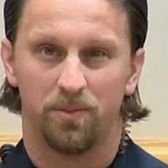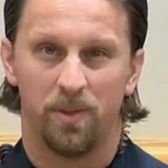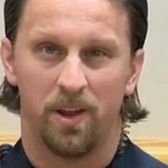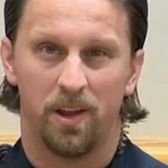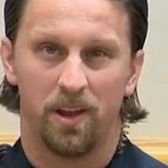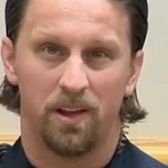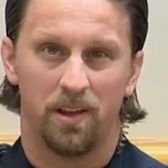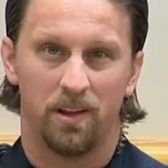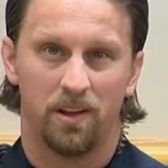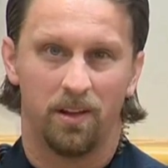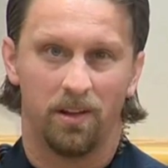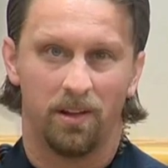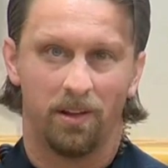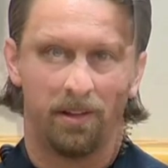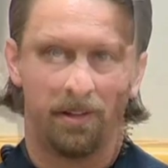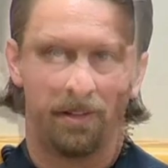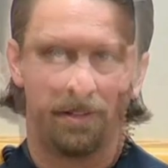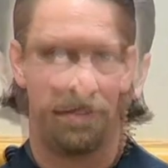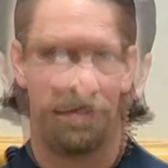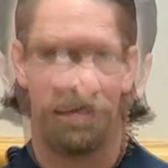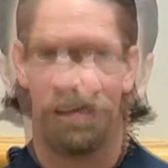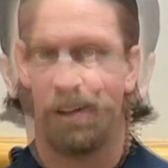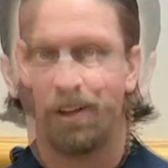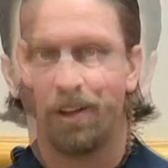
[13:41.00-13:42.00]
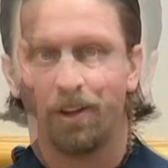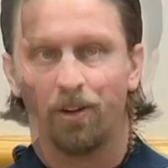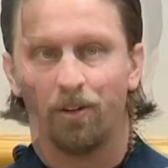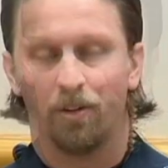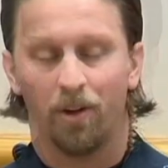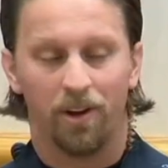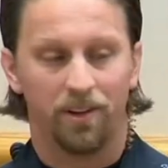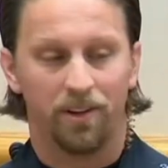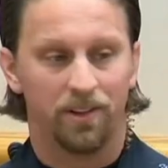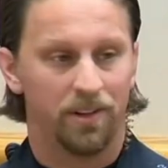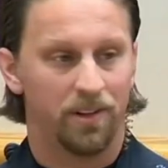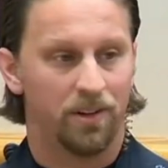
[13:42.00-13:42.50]
She was making a
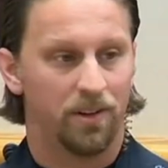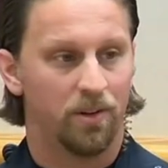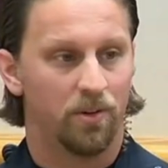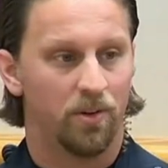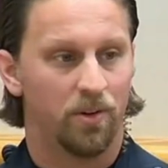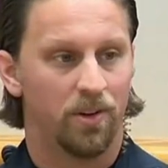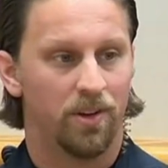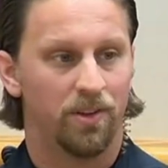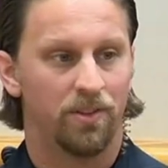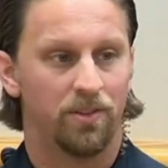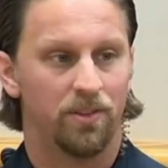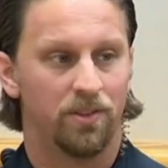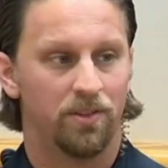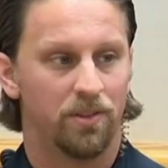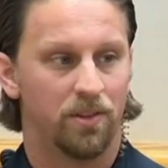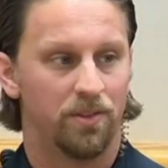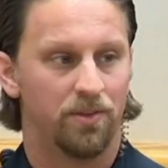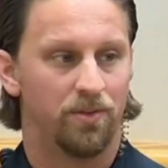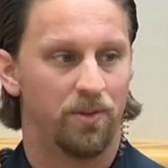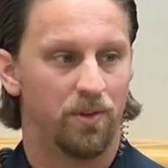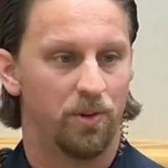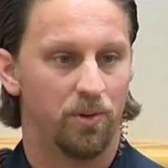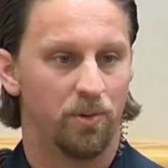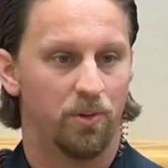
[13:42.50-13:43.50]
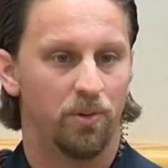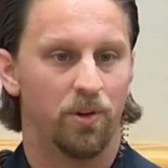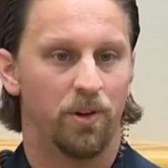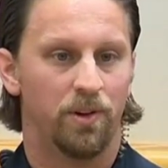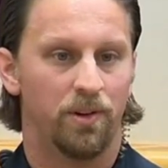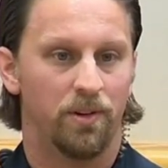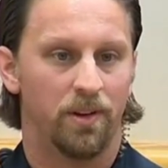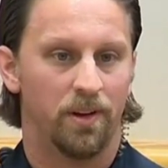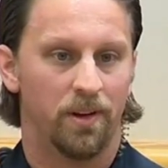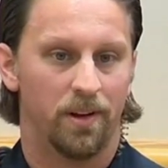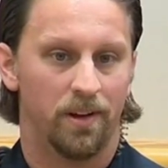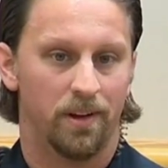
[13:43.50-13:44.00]
grunting noise as if you
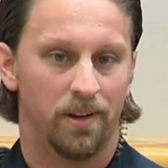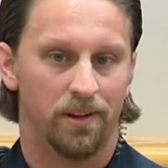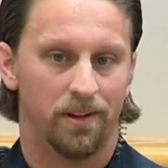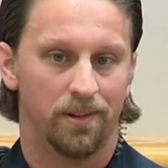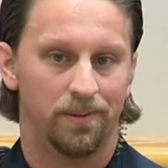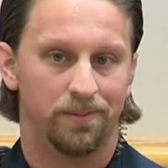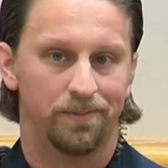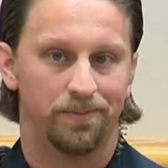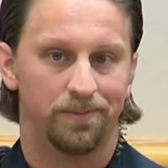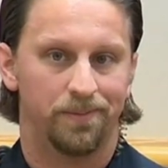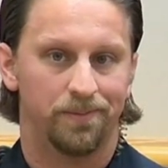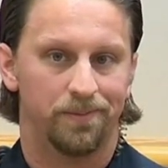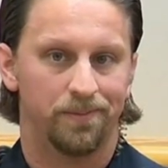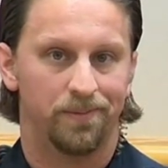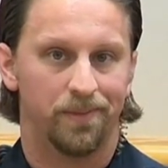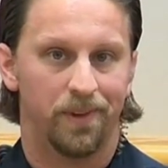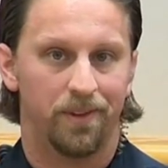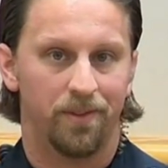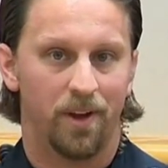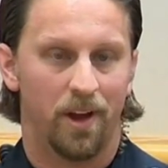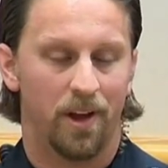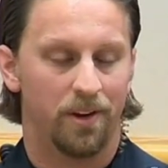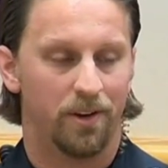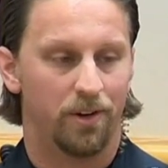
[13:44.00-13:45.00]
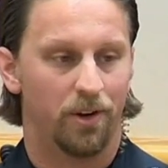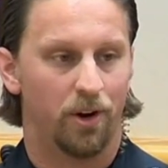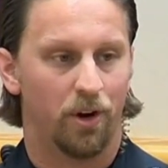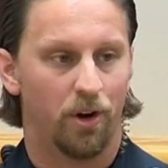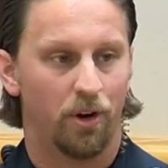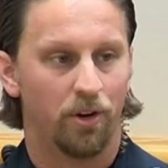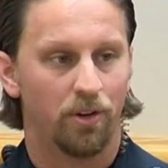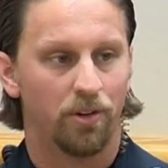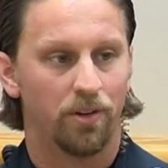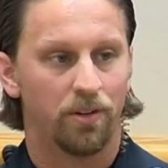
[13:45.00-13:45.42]
would have gotten